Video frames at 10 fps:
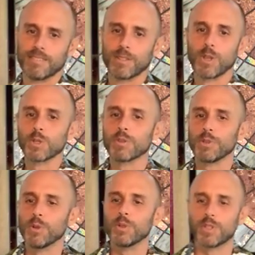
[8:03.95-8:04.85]
For those of
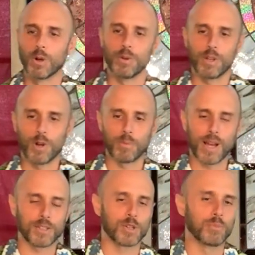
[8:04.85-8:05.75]
you who don't know,
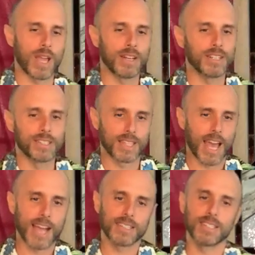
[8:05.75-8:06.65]
Pastor Brandon is the
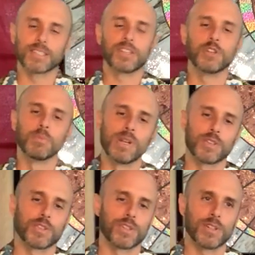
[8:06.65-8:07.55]
acting senior
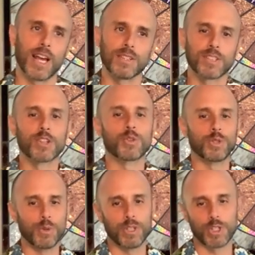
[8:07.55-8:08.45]
minister at Central
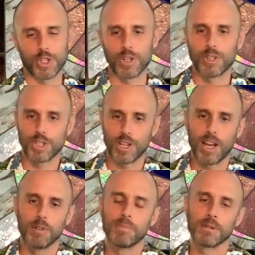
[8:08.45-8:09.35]
Union Church
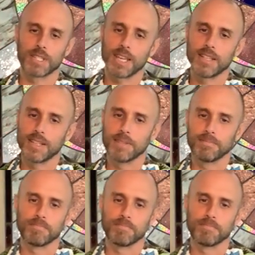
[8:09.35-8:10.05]
on Baratinia.